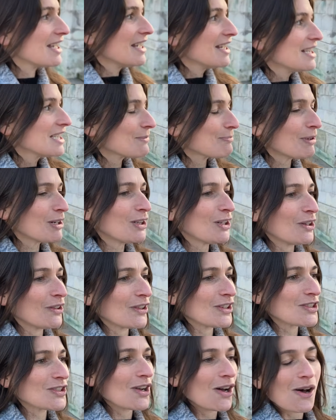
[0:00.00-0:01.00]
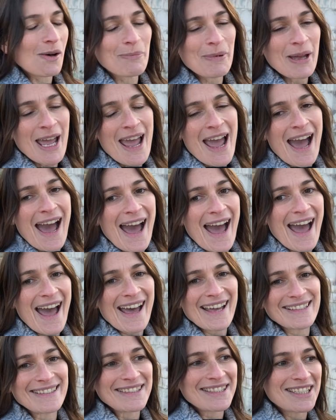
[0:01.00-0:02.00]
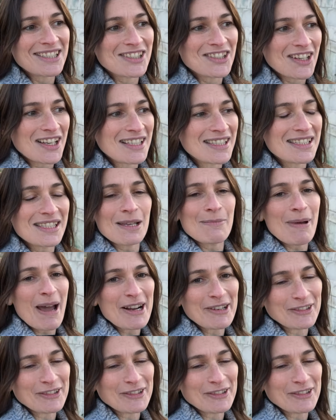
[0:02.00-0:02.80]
Sprinkle it on the top and just sit back,